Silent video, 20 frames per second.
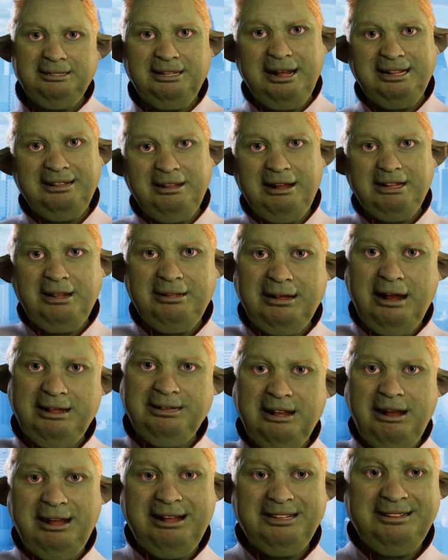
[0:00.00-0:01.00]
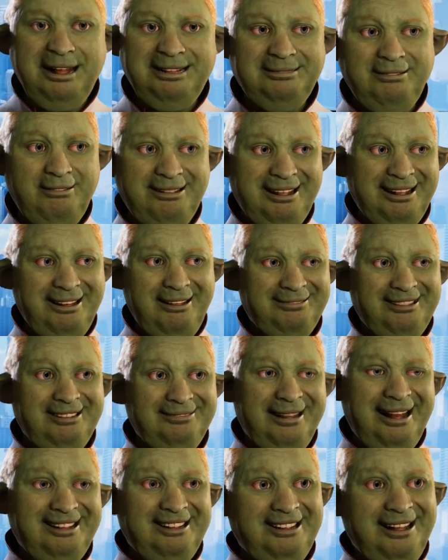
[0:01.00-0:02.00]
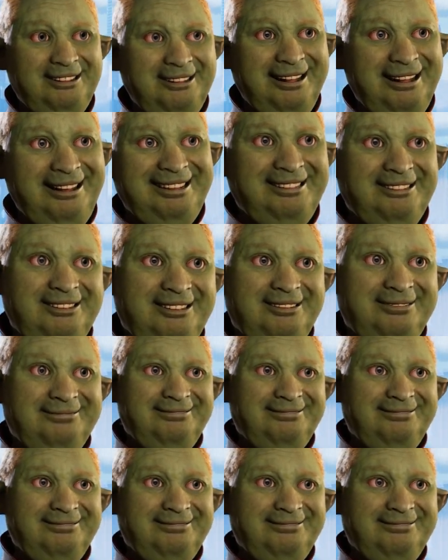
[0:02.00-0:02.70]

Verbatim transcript: systems of governance that might offer better results?